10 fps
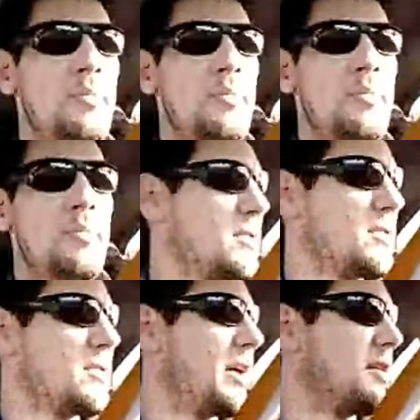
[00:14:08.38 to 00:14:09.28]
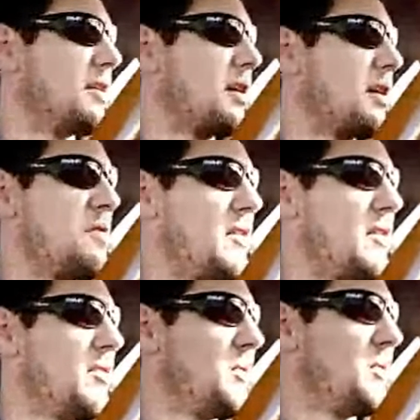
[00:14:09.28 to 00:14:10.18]
are not so great in kind of heavy
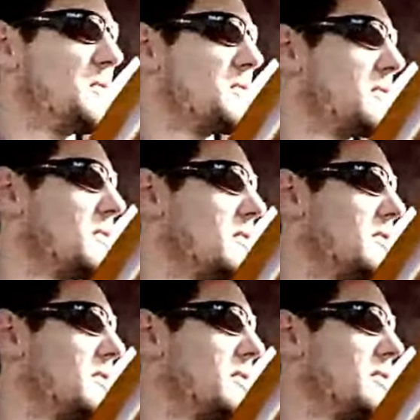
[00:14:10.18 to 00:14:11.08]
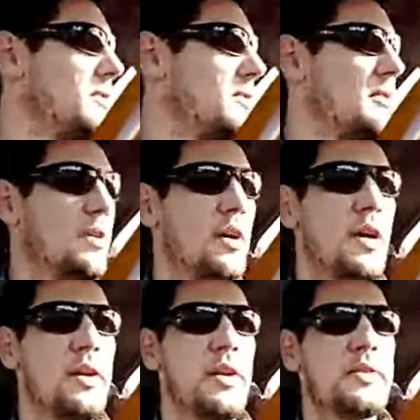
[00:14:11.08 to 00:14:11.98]
winds.
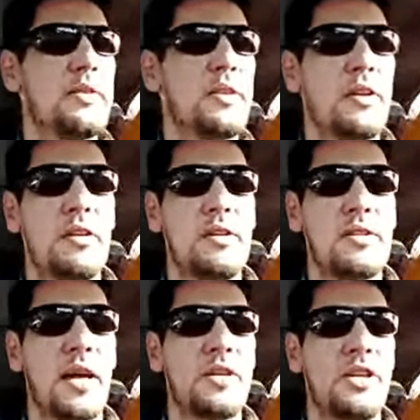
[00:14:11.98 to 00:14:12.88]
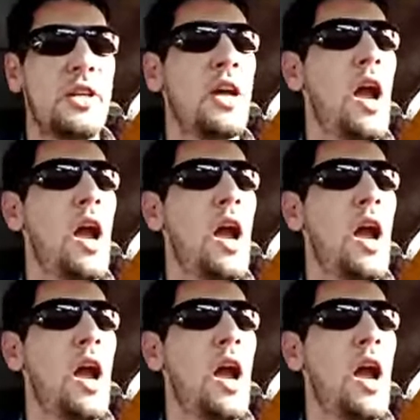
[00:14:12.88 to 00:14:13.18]
Unnecessarily sketchy.